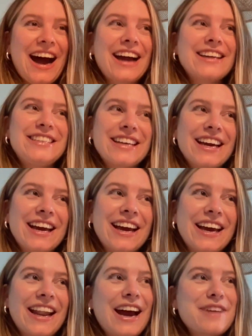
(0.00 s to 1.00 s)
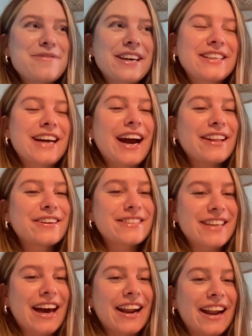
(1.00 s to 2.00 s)
I did. I mean, Tyler
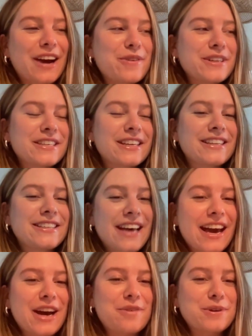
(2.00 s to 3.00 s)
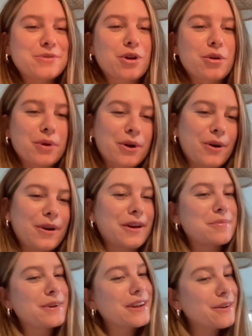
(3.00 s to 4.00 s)
said it. I wasn't going to say it once we were
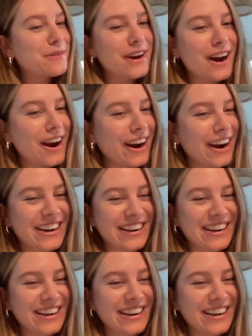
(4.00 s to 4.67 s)
recording, but here we are.